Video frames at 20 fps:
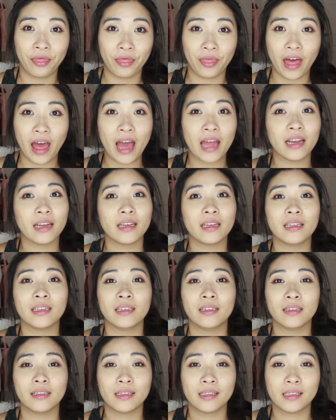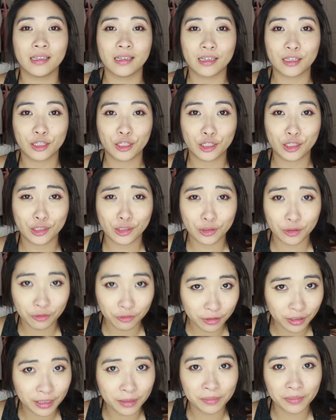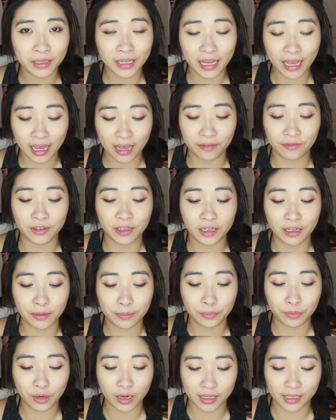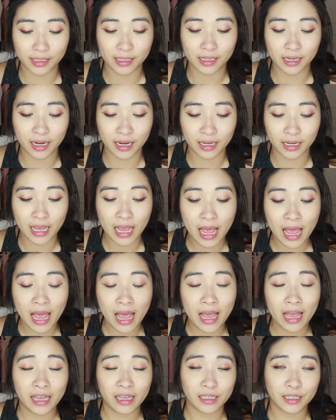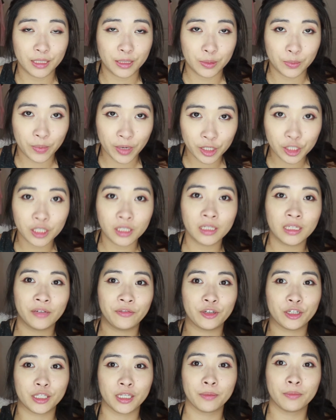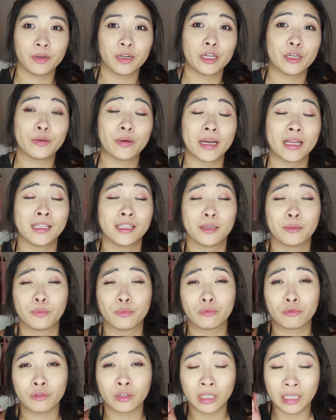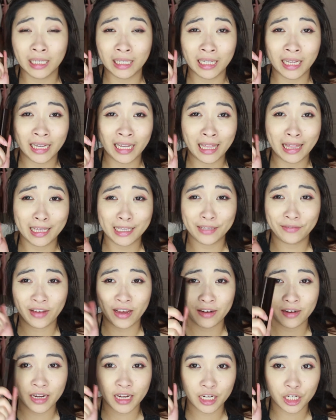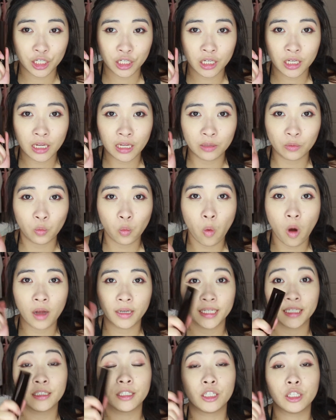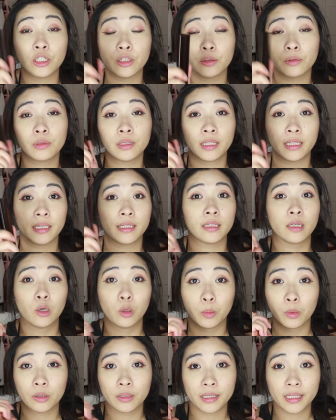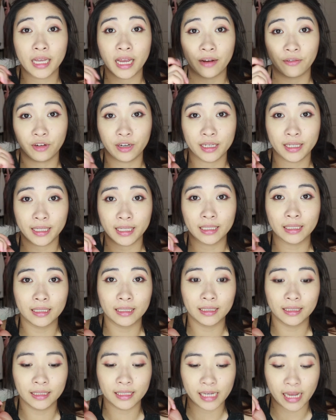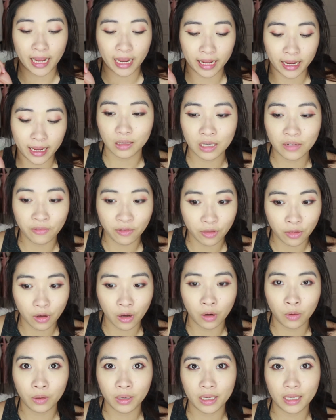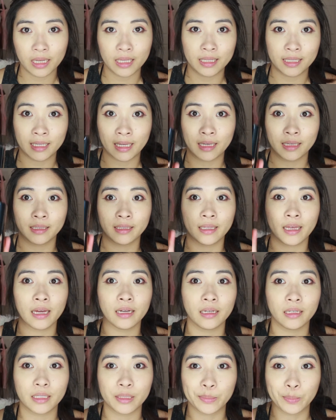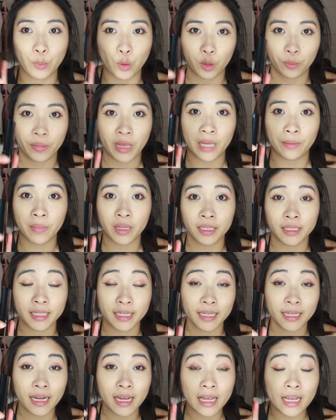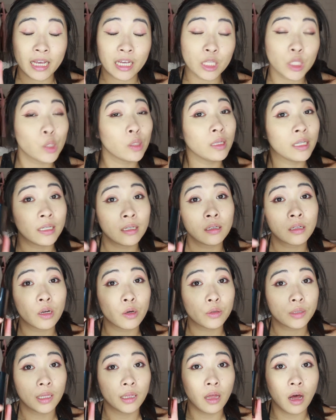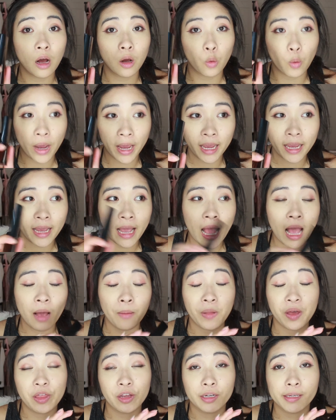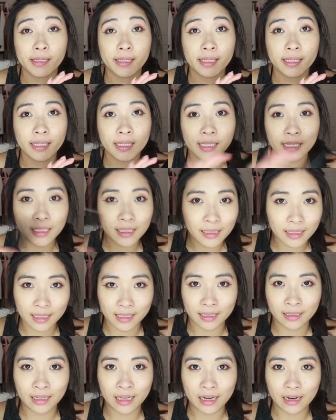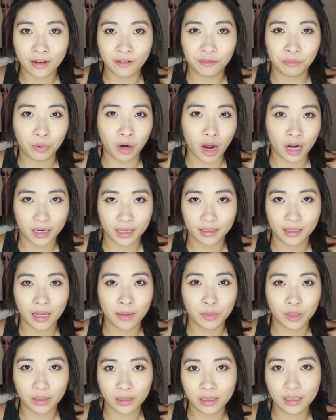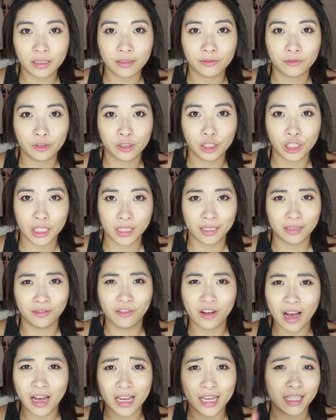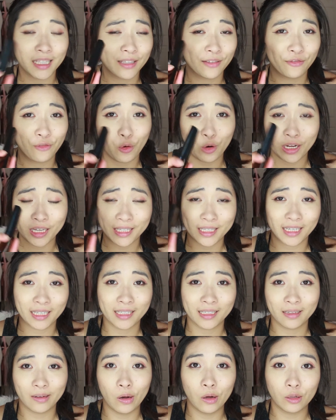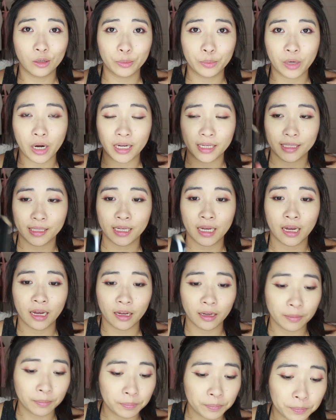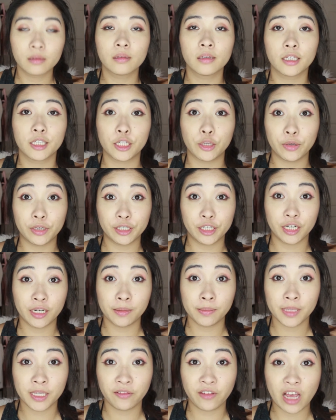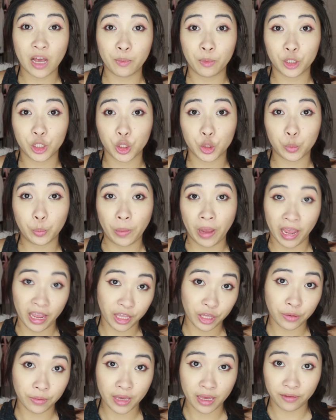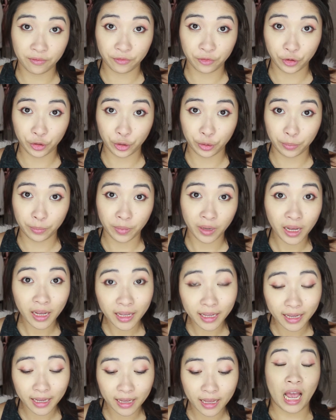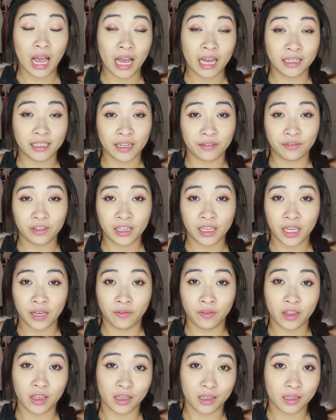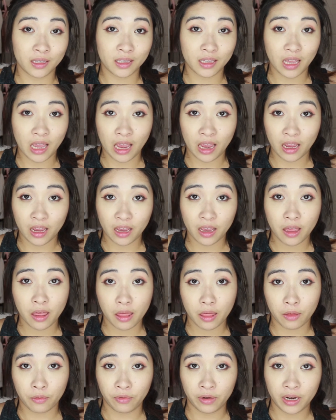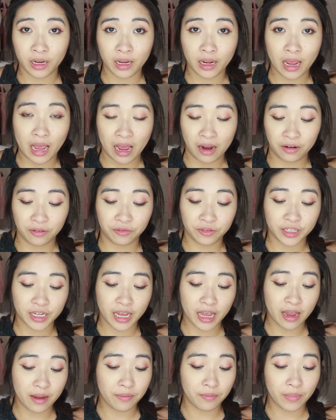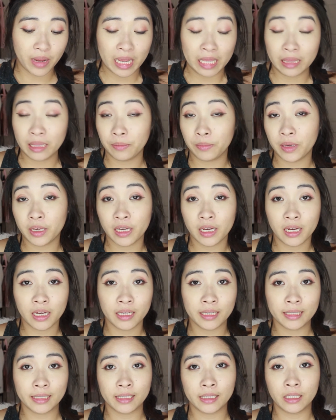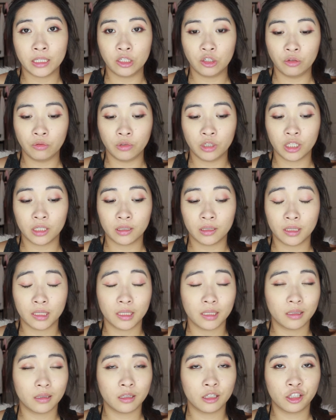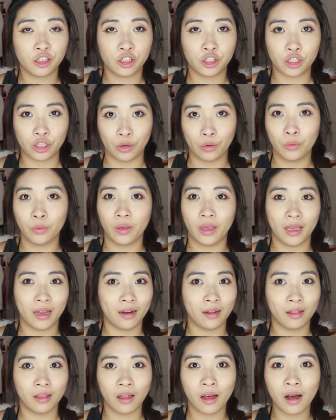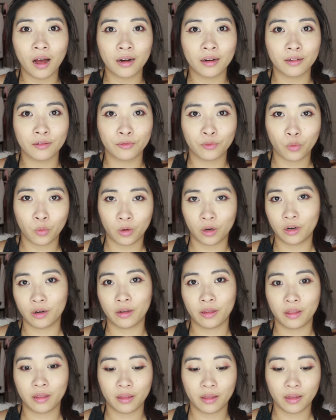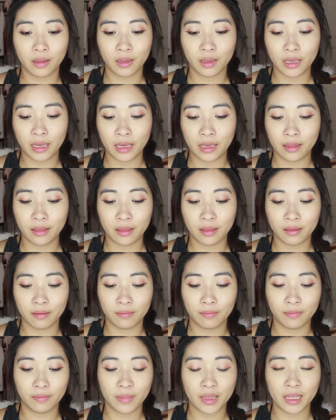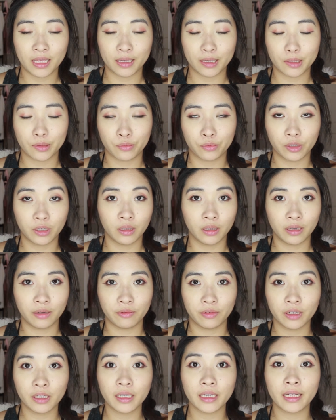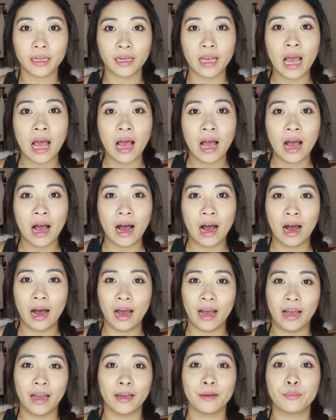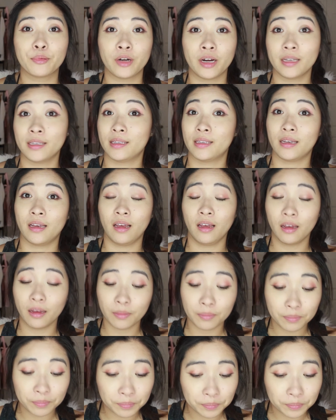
That is an extremely hefty price tag, especially if you're somebody who ends up really liking this foundation and wanting to use this almost every single day. Even though it says that it's more pigmented, so little goes a long way, but there still isn't enough product, I believe, to justify its $46 price tag. So in terms of how much bang you get for your buck, I definitely give this a 3 out of 10, mainly because you just don't get a lot of worth in this really high price tag.